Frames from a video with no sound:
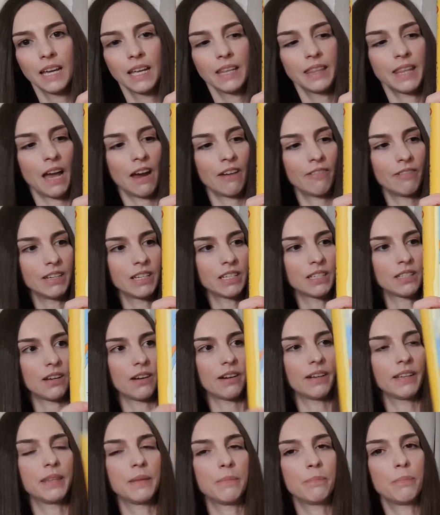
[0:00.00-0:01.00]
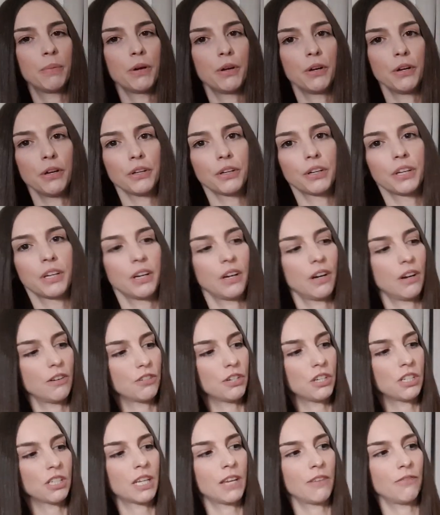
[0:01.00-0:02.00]
that are inside the book. I'll
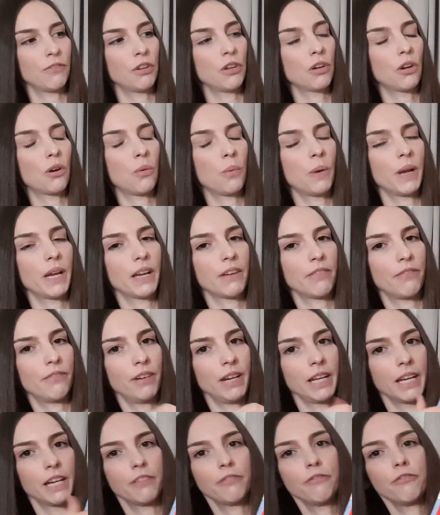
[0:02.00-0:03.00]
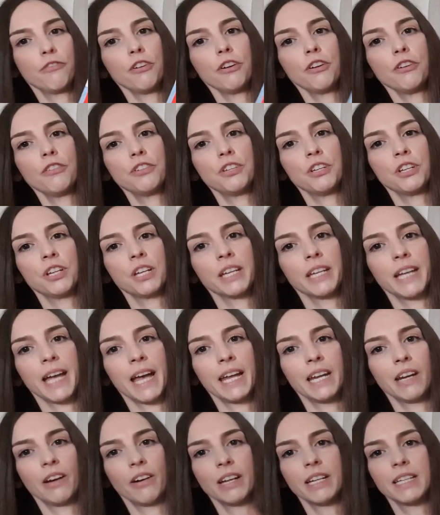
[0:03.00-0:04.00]
just give you a quick flick through so you can get
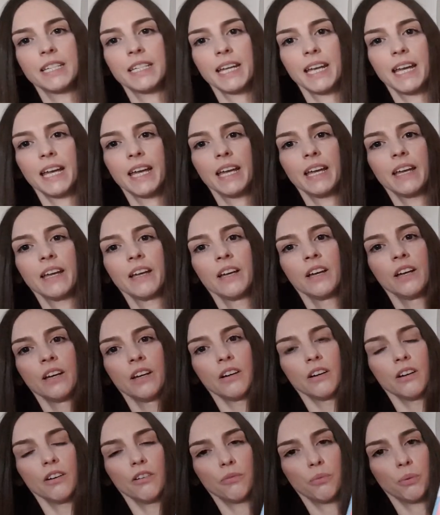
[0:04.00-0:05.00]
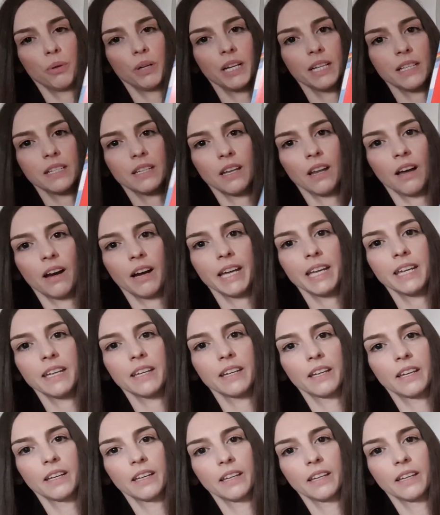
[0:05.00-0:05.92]
an idea of what it's like.